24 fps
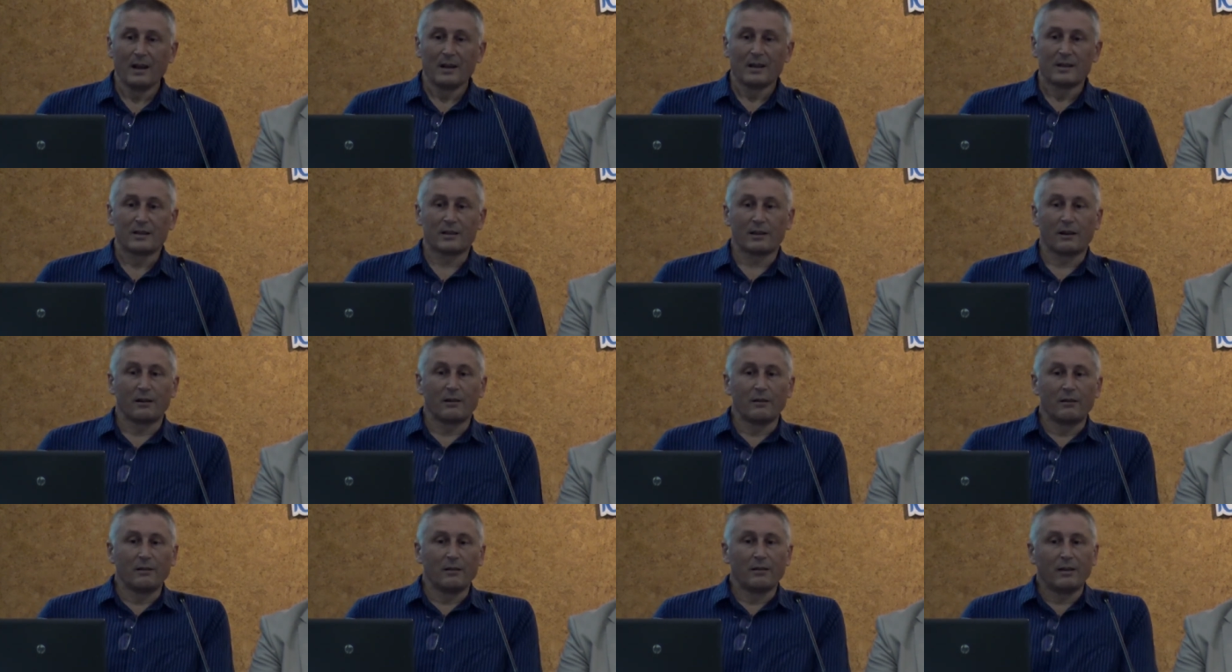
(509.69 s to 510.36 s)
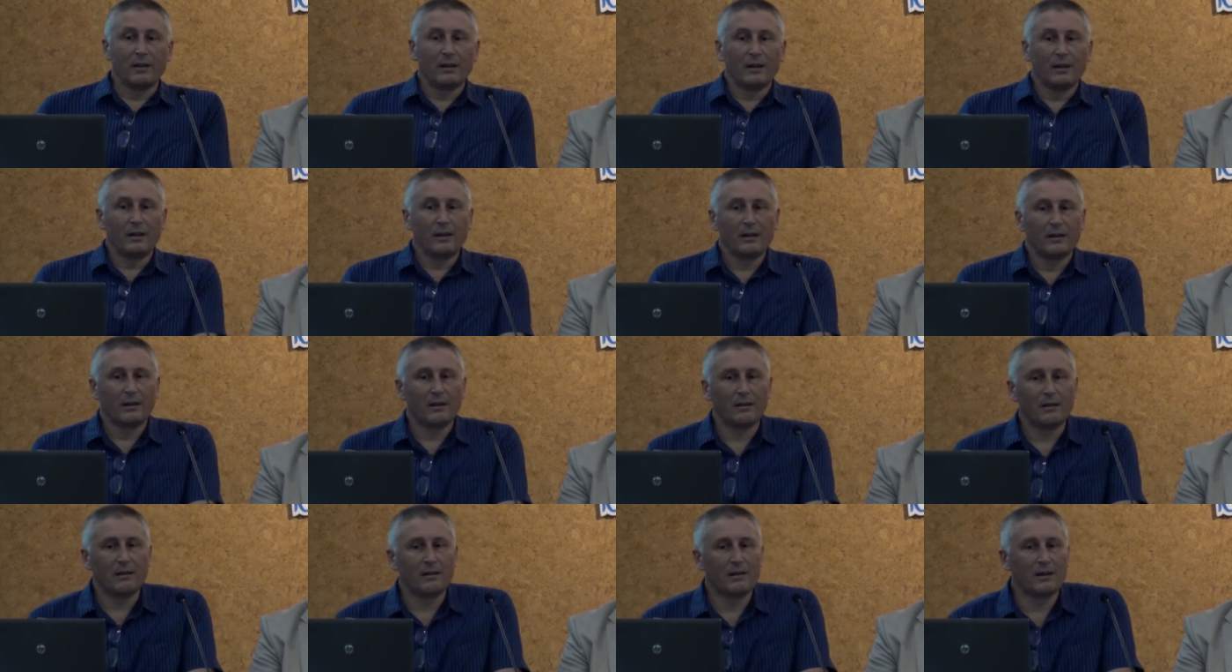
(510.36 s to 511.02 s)
So the
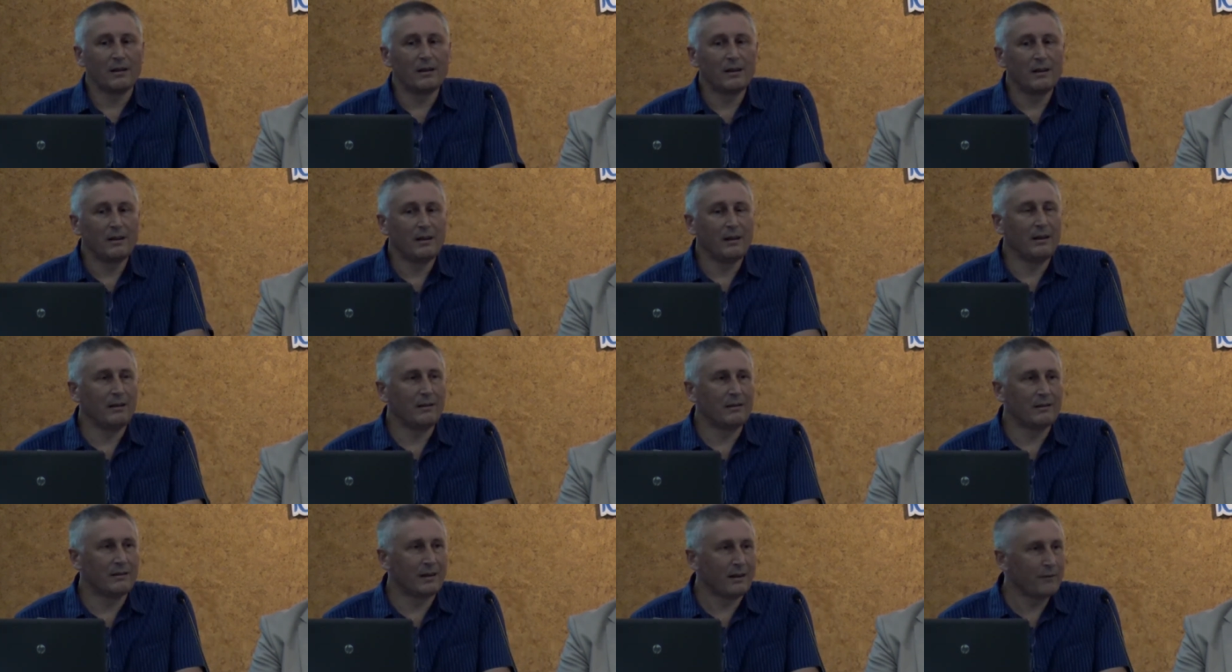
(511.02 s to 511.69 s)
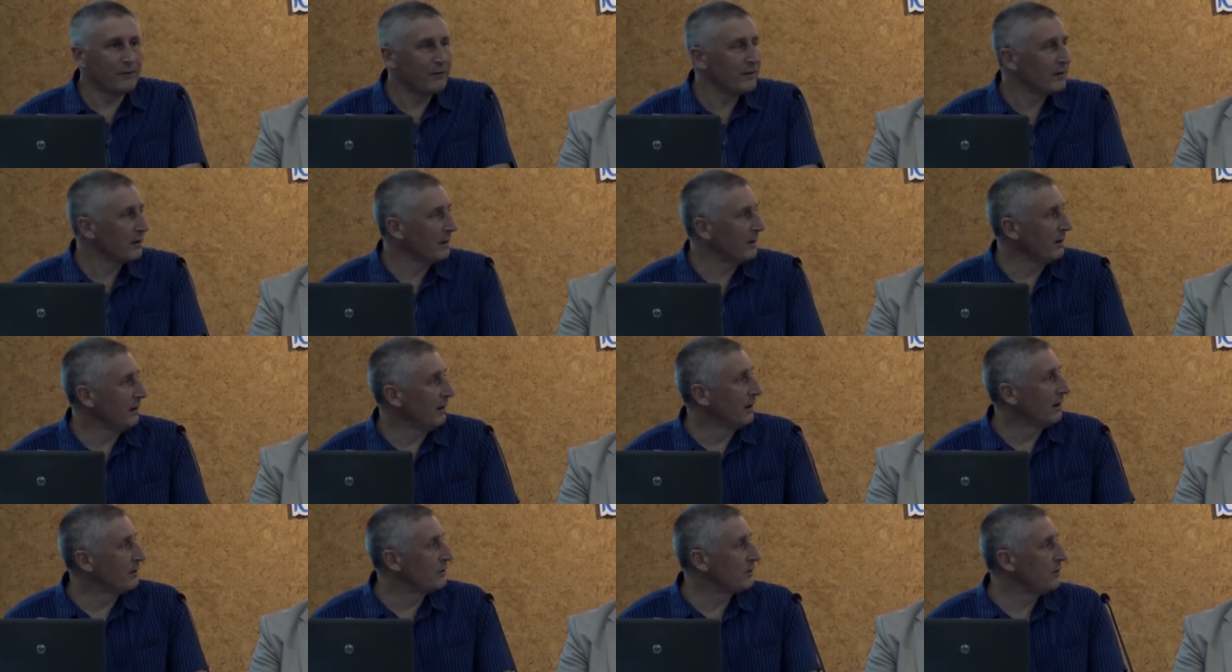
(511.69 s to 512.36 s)
definitely,
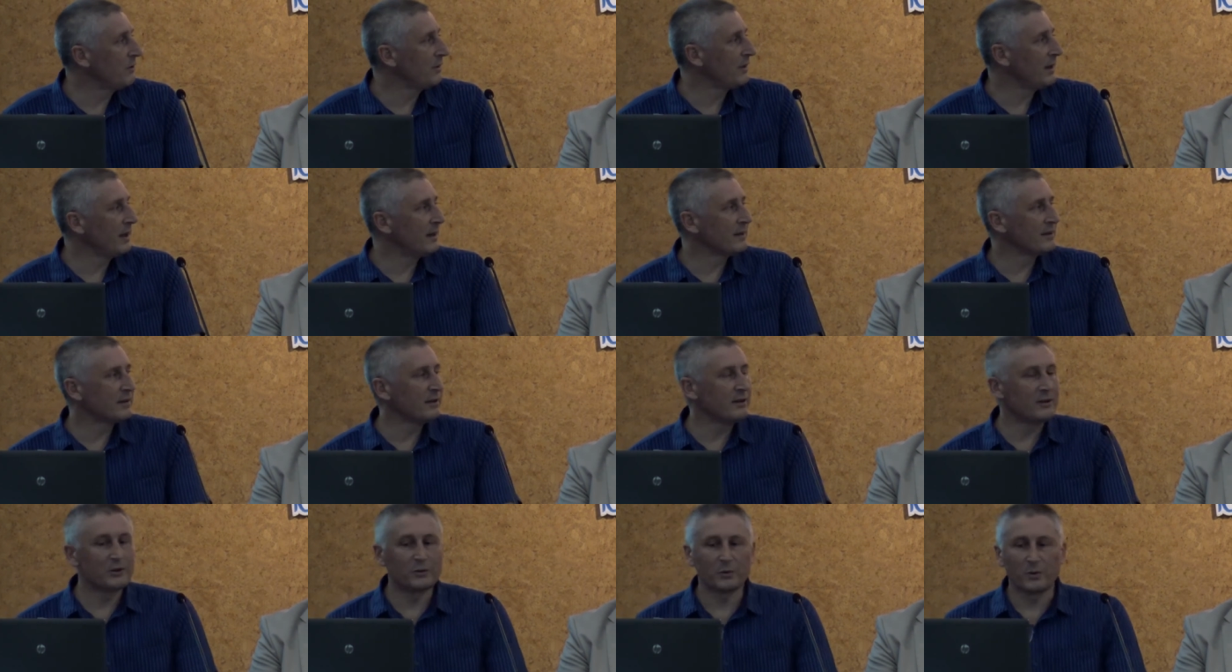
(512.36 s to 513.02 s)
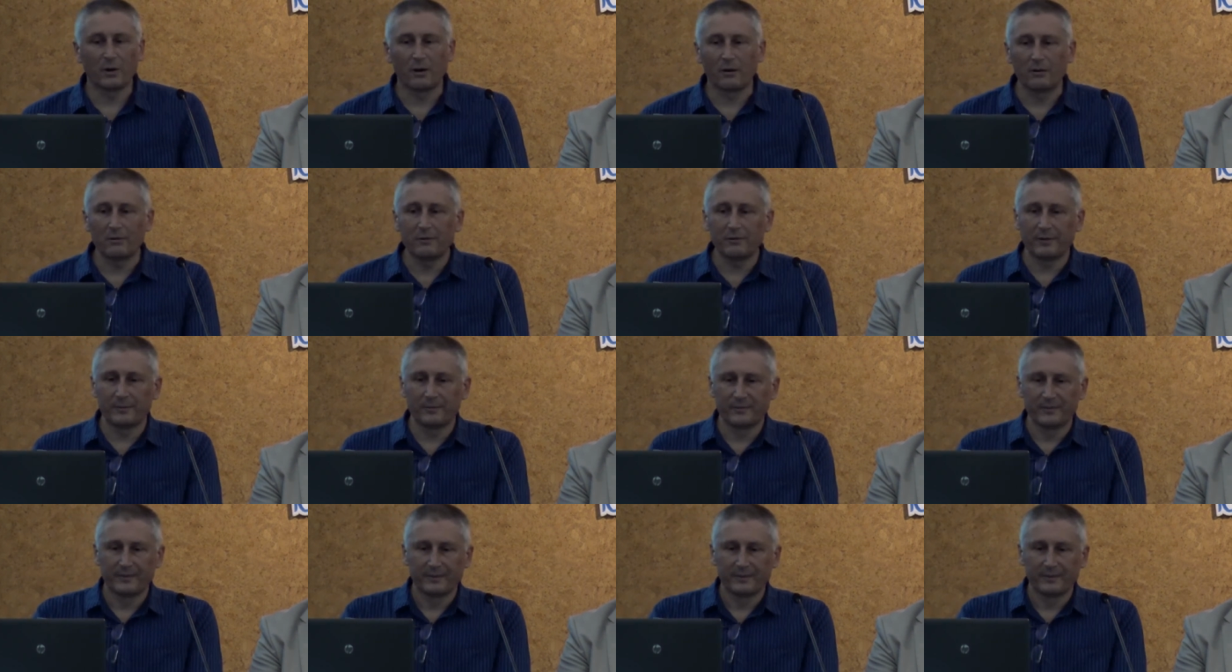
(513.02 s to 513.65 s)
2012.